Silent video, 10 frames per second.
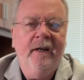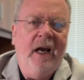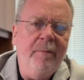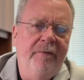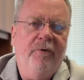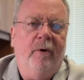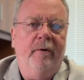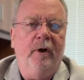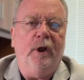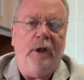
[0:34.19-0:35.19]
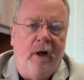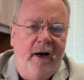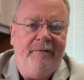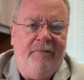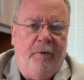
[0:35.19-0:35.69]
I'm a former
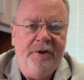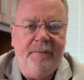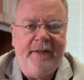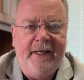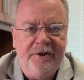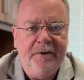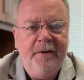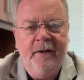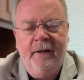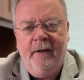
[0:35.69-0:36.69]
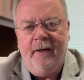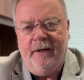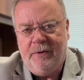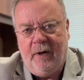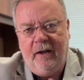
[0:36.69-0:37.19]
law enforcement agent,
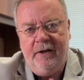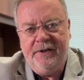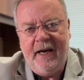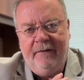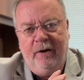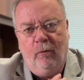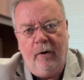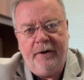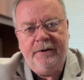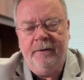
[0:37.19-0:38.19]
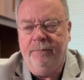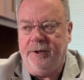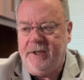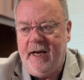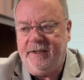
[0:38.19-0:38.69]
as well as having worked
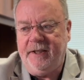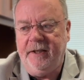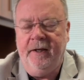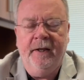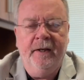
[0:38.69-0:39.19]
protecting